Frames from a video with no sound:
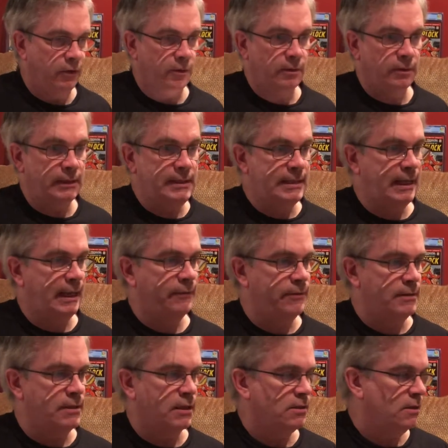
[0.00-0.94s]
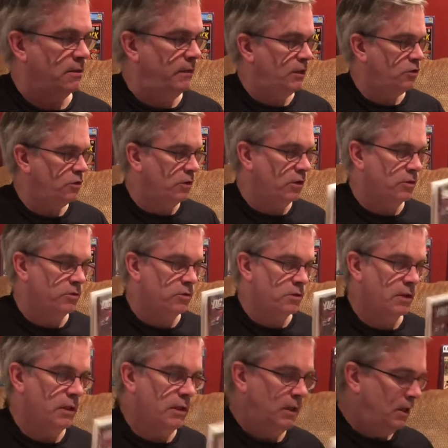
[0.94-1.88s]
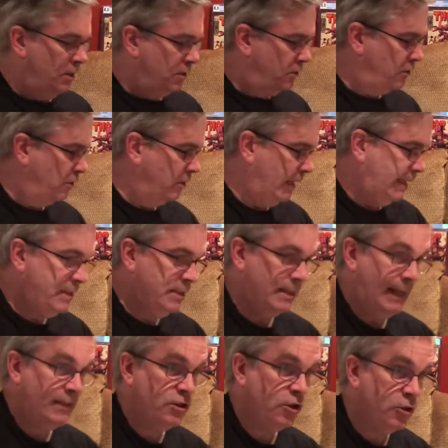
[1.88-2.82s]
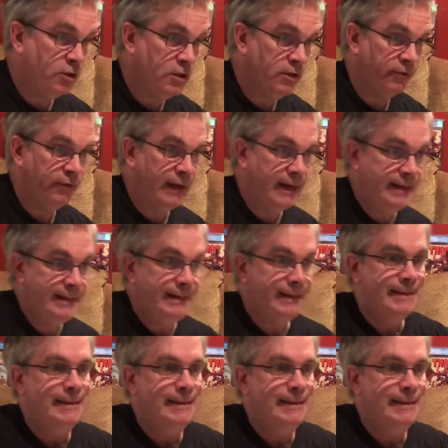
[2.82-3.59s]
know, at least 6 of each of those. So that's good to find